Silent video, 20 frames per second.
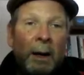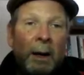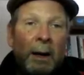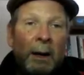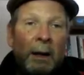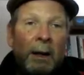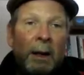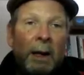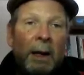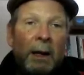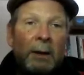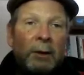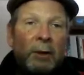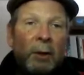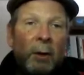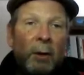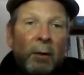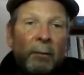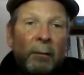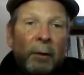EH
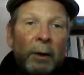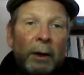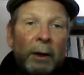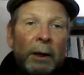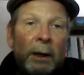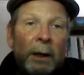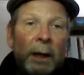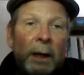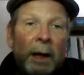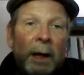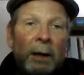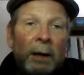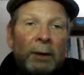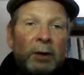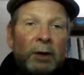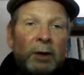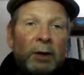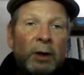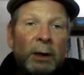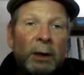over
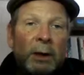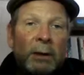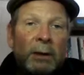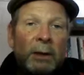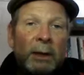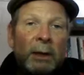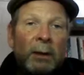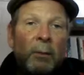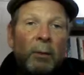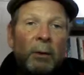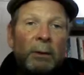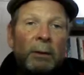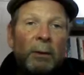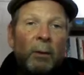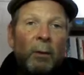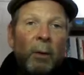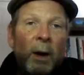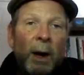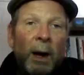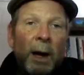HG is equal to
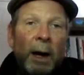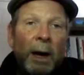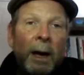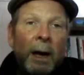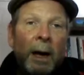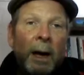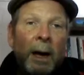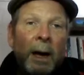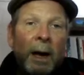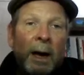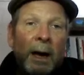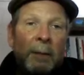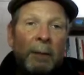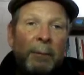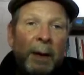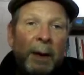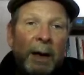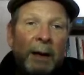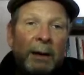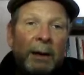Y. And
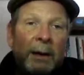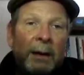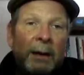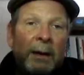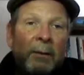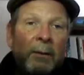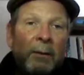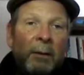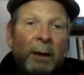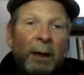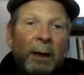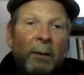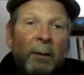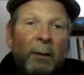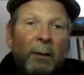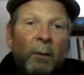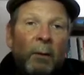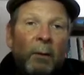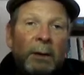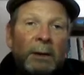back here, it
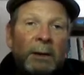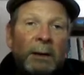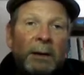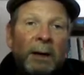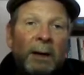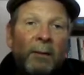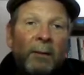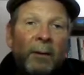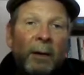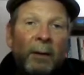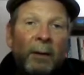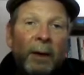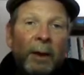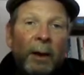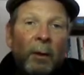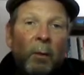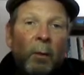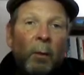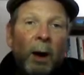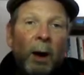was given that
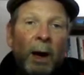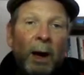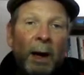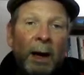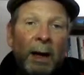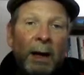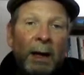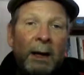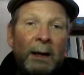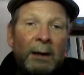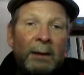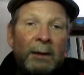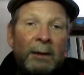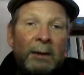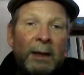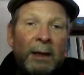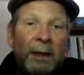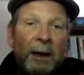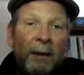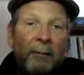Y is
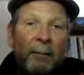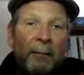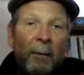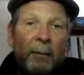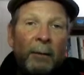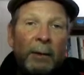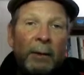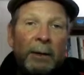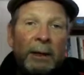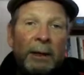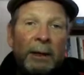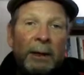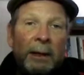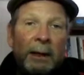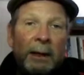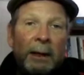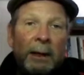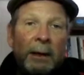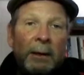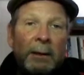DF over
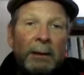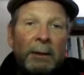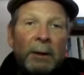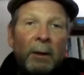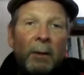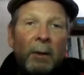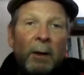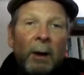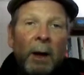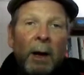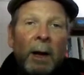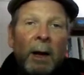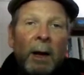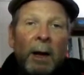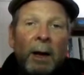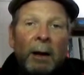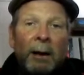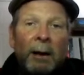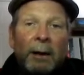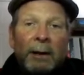DE. So
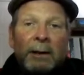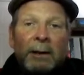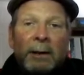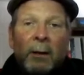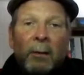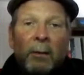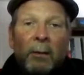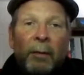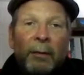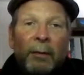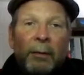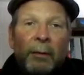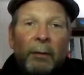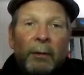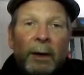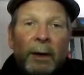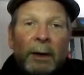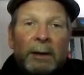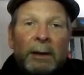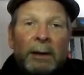let's go through
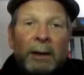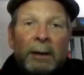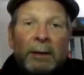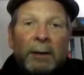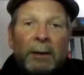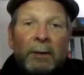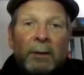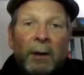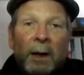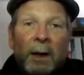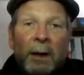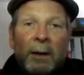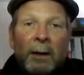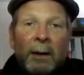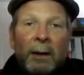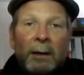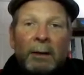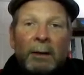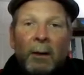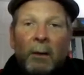this. Let's try
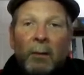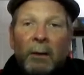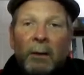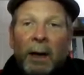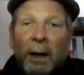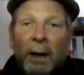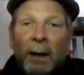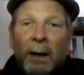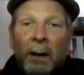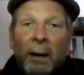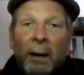this. Okay.